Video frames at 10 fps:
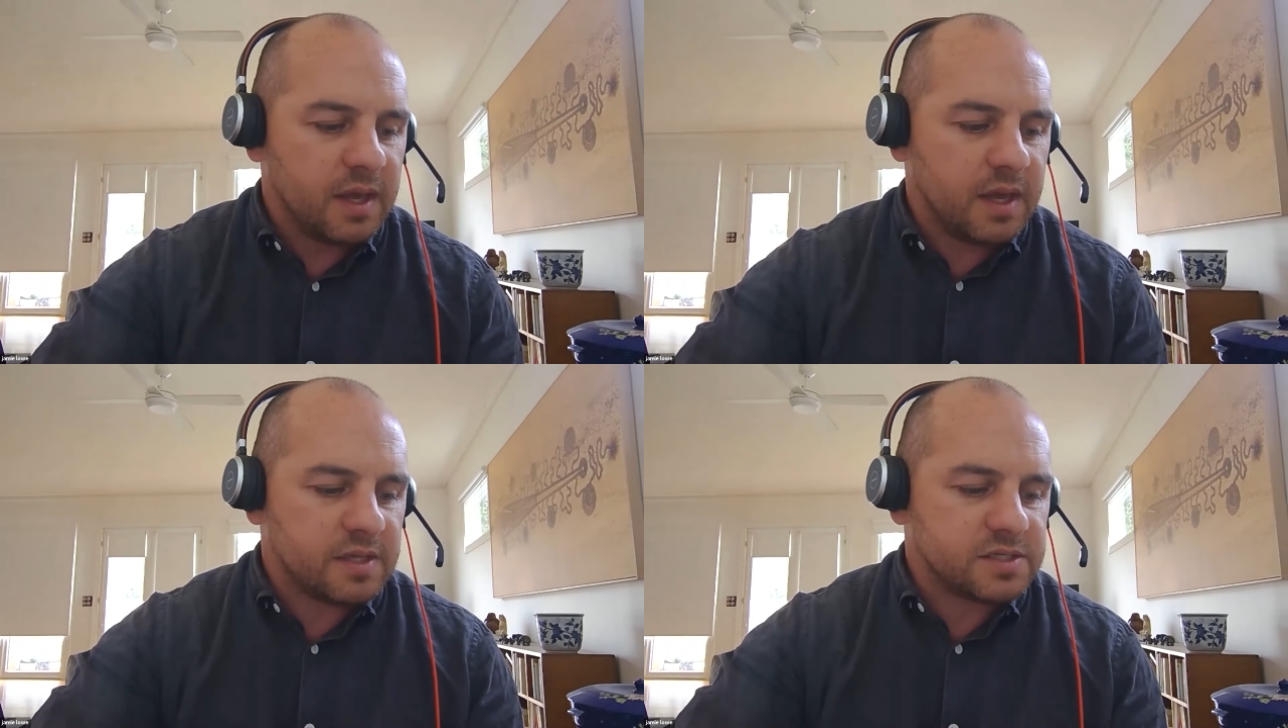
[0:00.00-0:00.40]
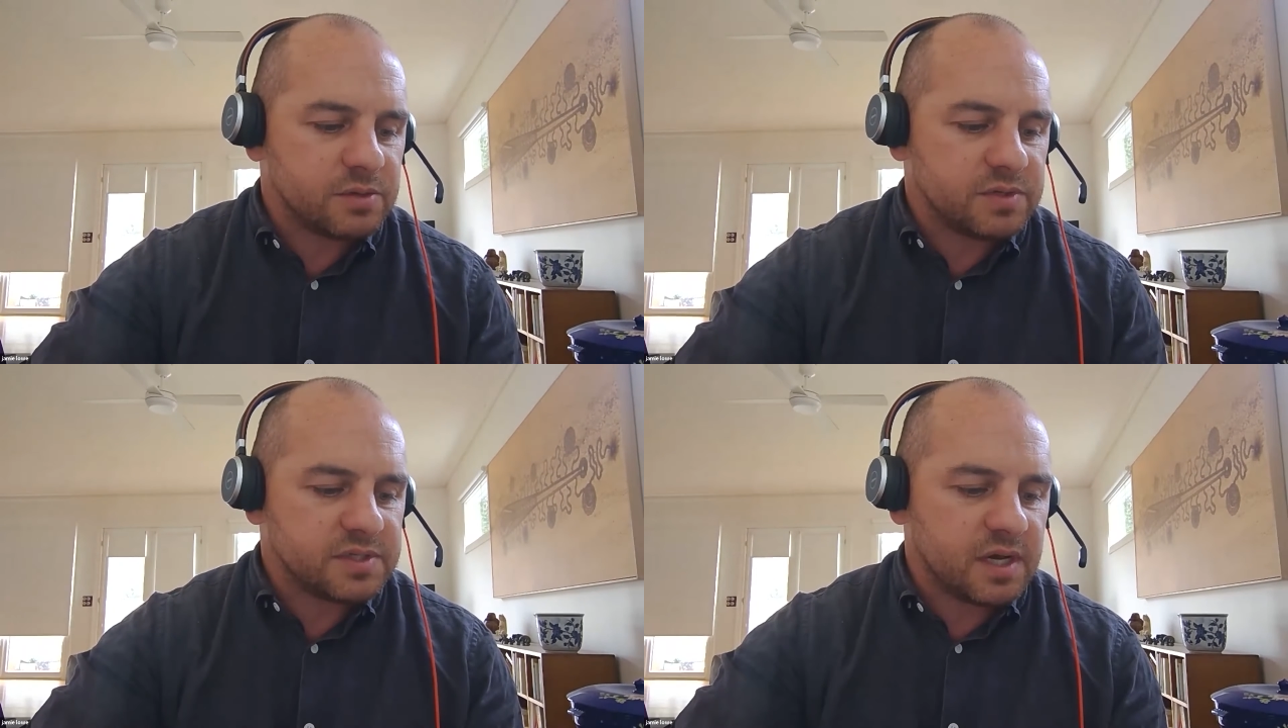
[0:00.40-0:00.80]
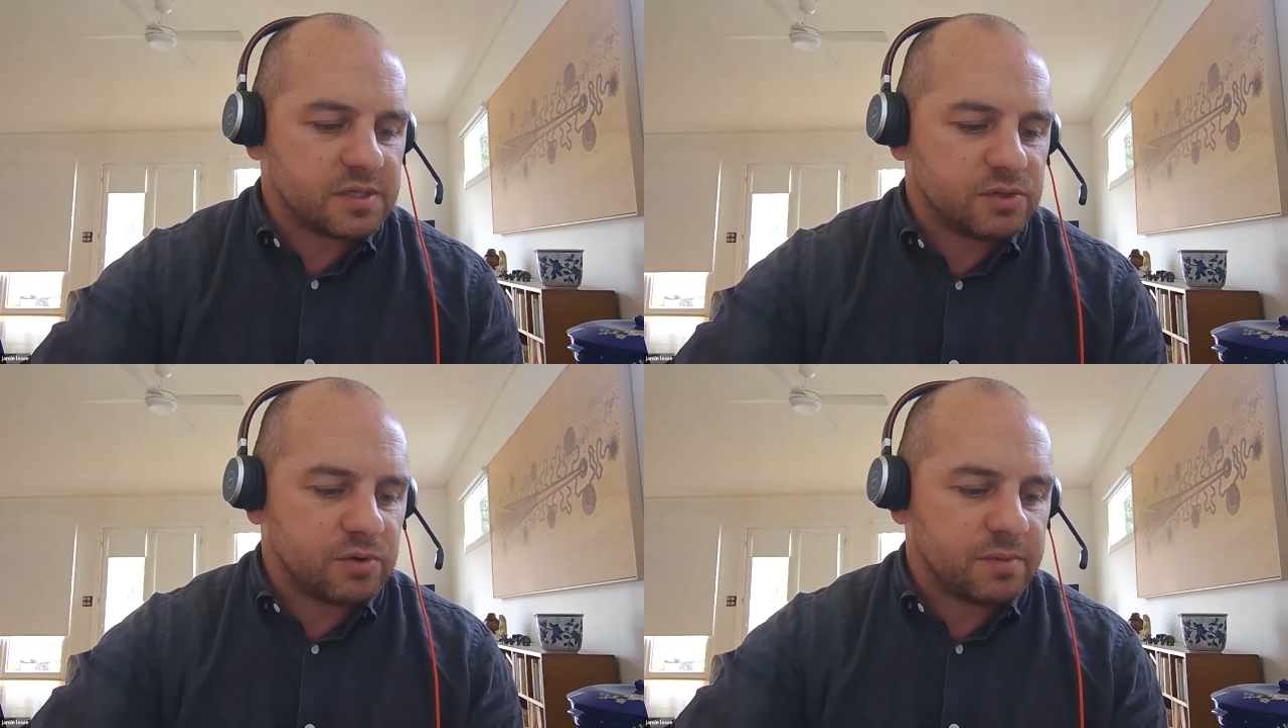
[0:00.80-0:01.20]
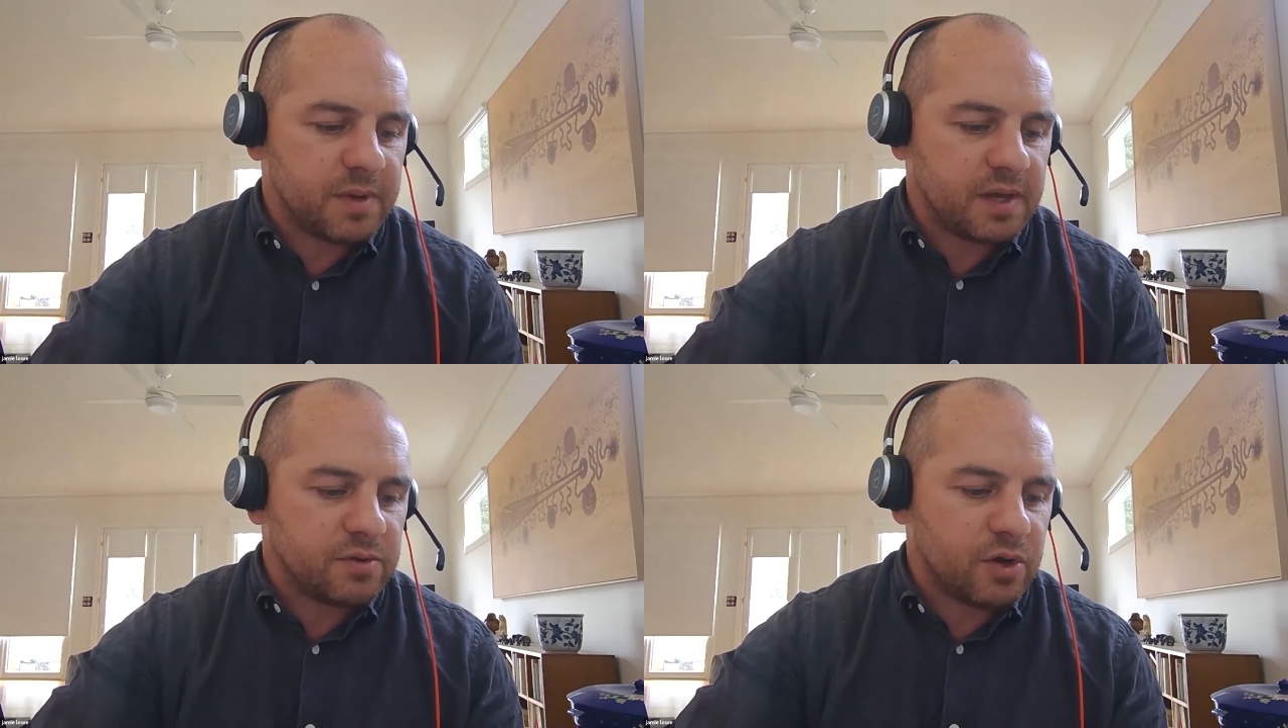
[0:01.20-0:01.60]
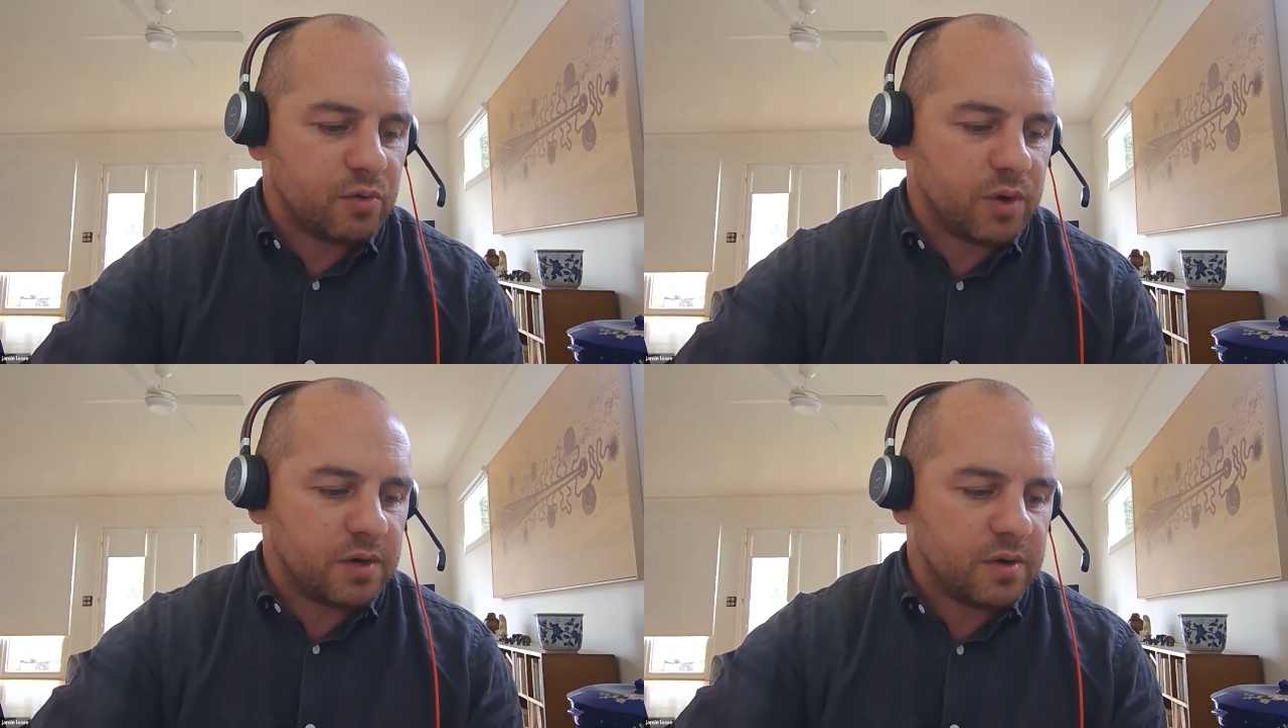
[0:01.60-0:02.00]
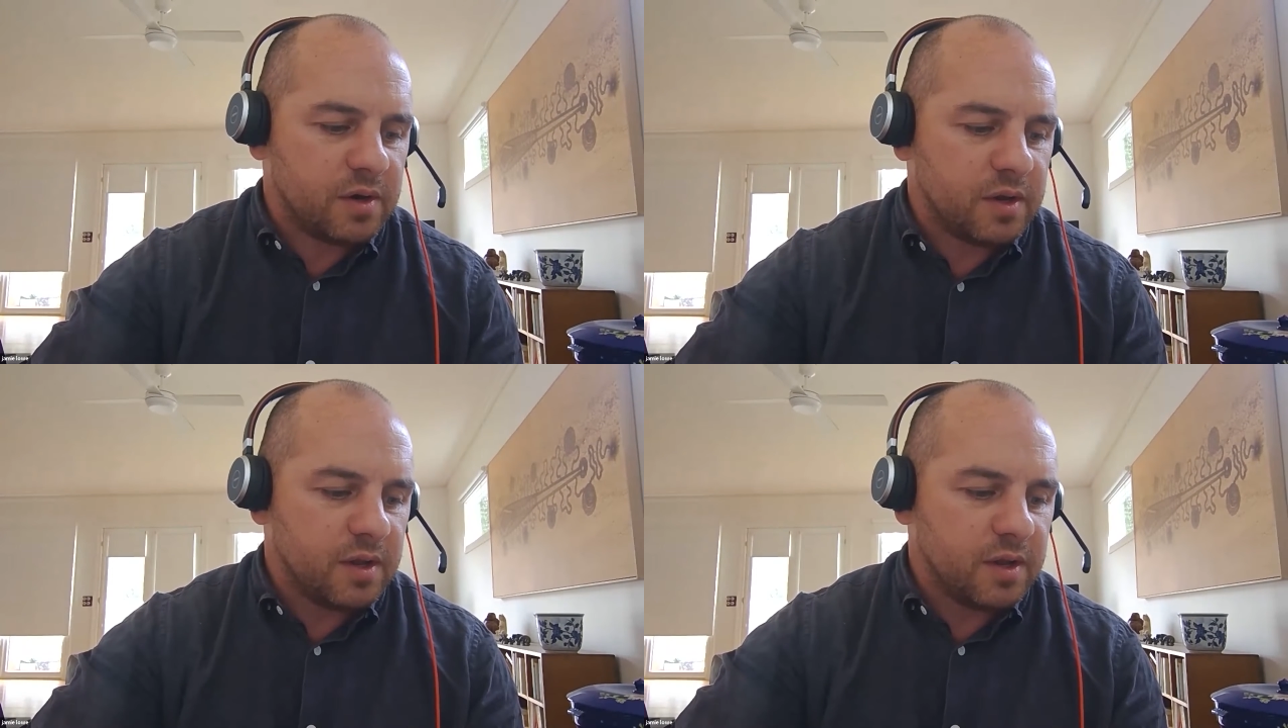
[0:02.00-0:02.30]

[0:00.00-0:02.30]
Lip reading: And so we started talking about, when